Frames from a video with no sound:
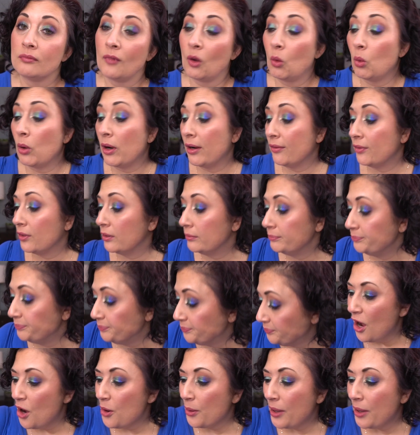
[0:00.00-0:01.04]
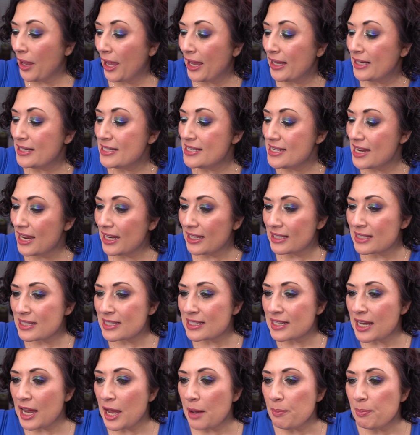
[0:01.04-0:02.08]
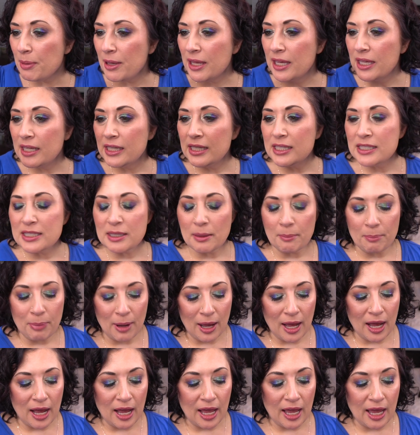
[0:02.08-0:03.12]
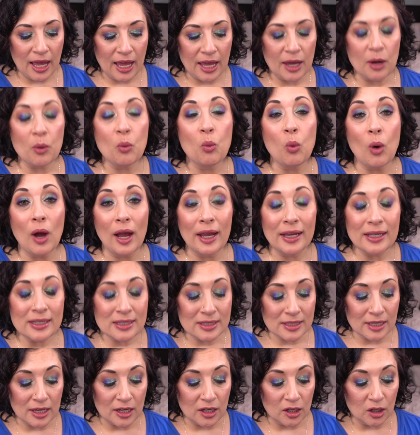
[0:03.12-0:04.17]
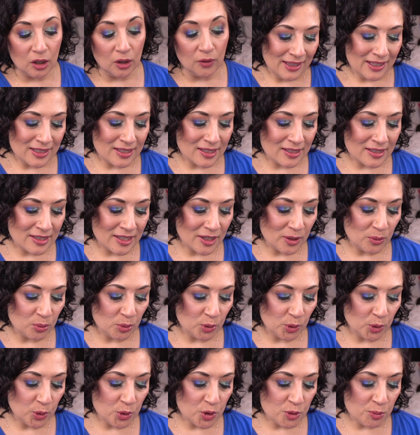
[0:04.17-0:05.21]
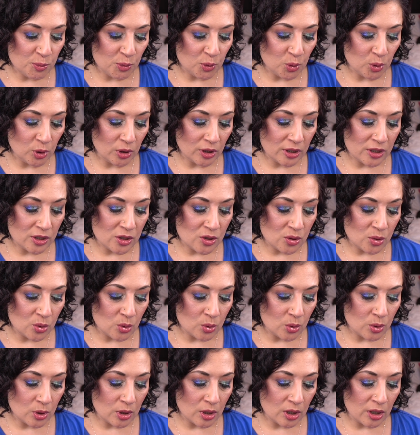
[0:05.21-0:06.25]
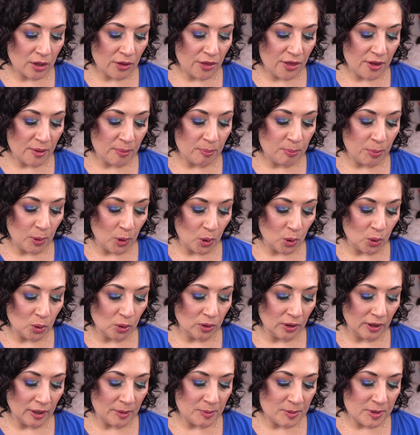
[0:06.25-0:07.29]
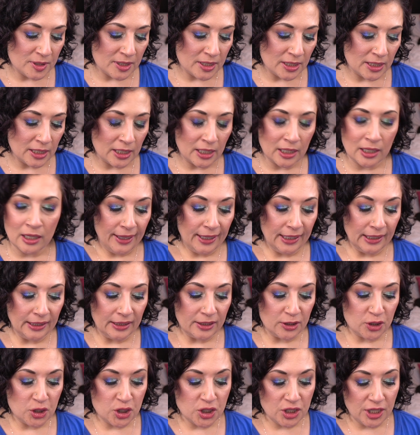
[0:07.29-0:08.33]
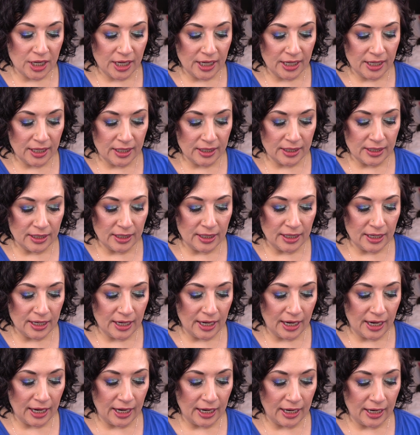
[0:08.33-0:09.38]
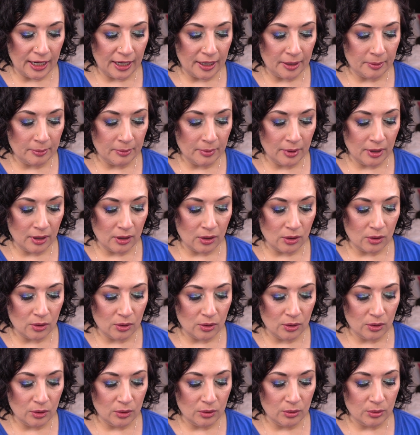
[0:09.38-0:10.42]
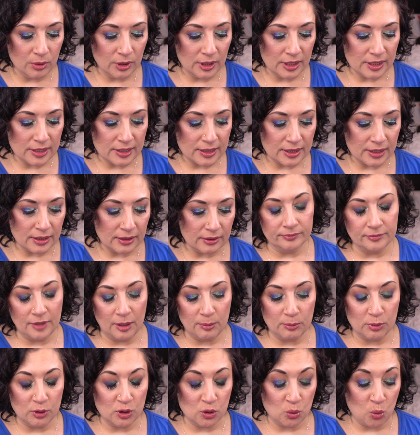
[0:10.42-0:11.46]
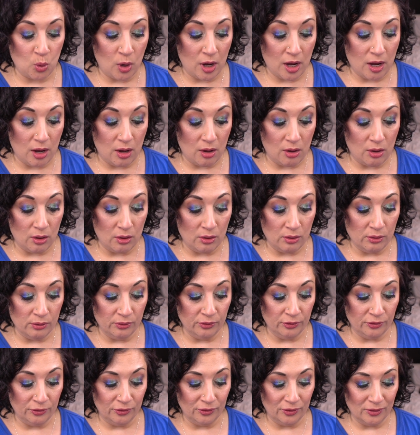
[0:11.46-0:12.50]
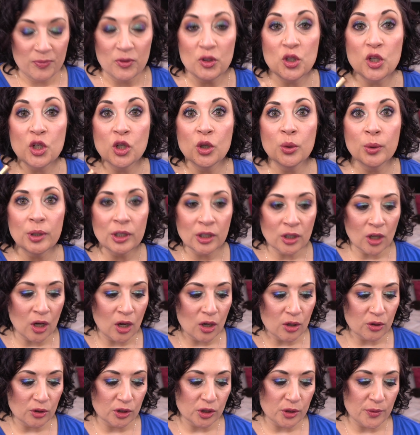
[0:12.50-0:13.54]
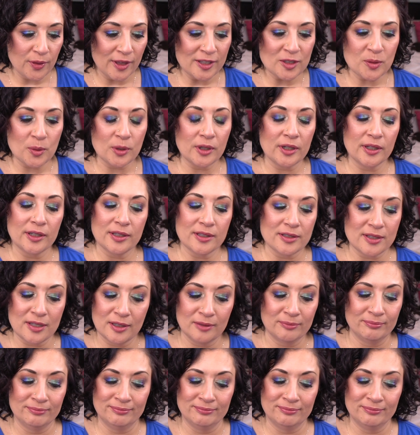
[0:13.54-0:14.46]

Whatever. Okay, next up is by Y S L. This is the Rouge Pour Couture, the bold lipstick, and the shade name, oh, what is it? Number twelve, New and Congru, that's what it is.